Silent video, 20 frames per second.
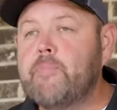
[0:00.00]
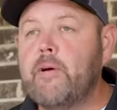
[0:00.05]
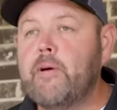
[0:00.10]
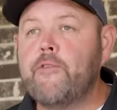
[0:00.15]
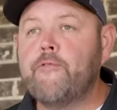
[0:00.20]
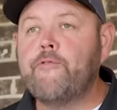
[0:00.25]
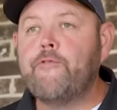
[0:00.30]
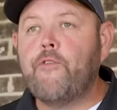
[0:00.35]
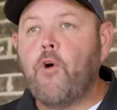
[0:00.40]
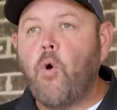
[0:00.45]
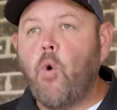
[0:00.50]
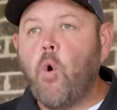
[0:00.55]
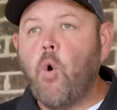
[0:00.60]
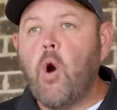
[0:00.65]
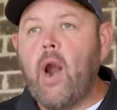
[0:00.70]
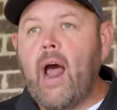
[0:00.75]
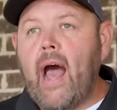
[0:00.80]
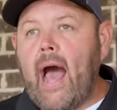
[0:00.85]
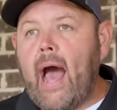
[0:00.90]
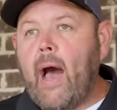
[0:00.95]
been
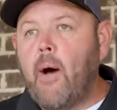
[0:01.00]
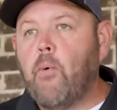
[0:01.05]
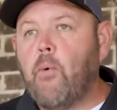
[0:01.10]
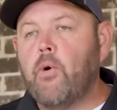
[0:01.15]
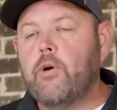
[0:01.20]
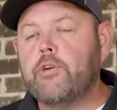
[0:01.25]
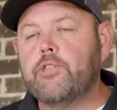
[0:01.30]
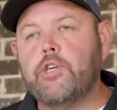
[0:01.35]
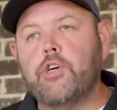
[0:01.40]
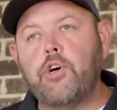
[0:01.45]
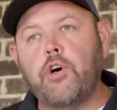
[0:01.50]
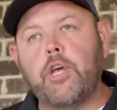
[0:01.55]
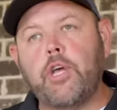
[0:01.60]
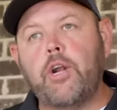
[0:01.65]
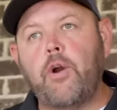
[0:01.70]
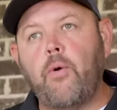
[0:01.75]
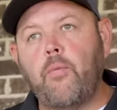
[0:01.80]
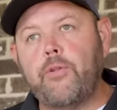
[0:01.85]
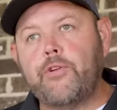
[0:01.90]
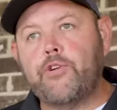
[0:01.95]
4 hours cooking
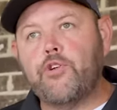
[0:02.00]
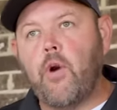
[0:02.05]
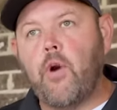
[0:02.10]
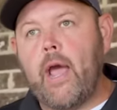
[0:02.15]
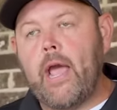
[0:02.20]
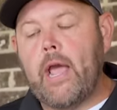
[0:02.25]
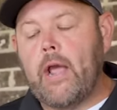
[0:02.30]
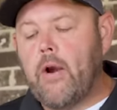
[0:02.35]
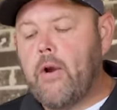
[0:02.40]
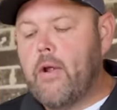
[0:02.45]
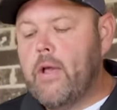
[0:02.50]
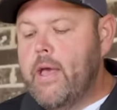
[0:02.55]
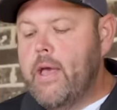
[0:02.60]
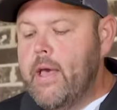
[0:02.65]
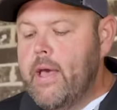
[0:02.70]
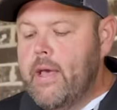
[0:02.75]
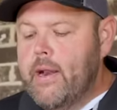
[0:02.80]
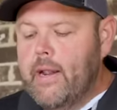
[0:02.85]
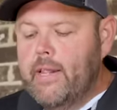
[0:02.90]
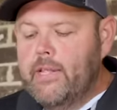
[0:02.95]
on the Traeger.
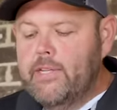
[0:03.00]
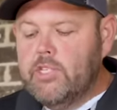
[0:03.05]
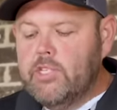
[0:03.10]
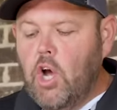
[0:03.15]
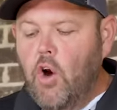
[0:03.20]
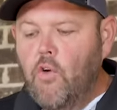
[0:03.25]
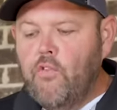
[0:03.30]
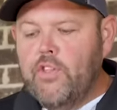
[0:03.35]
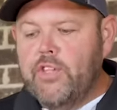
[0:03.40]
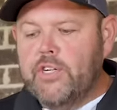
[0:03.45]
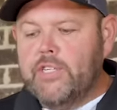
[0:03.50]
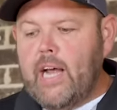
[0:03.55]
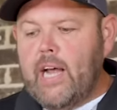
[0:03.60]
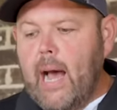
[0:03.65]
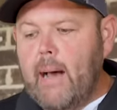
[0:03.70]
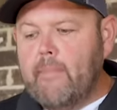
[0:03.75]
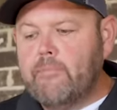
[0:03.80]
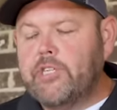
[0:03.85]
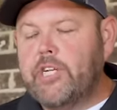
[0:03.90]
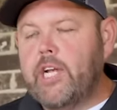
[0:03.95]
Now, this
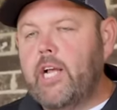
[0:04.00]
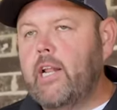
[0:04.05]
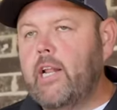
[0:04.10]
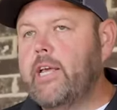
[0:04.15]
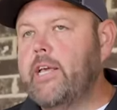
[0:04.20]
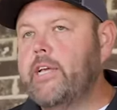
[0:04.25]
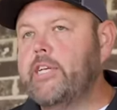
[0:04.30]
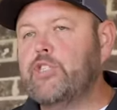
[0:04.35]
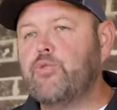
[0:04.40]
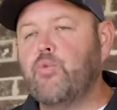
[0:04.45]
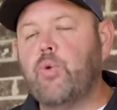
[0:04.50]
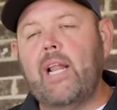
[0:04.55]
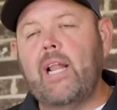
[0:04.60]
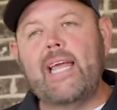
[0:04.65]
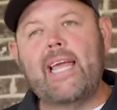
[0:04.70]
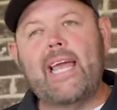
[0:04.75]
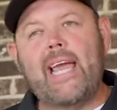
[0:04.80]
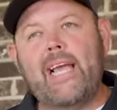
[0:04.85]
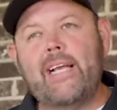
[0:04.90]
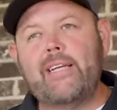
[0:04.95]
over-the-top chili is
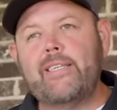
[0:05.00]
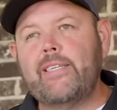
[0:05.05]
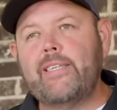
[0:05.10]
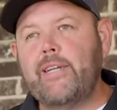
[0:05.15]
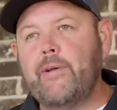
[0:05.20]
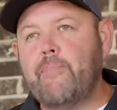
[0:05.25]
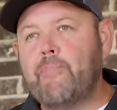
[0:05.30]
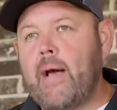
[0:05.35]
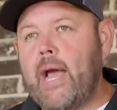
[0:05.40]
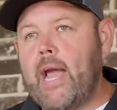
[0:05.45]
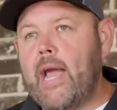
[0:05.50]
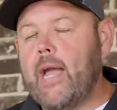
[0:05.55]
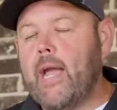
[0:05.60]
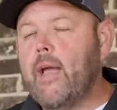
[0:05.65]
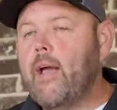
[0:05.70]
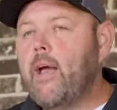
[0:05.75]
really easy to make.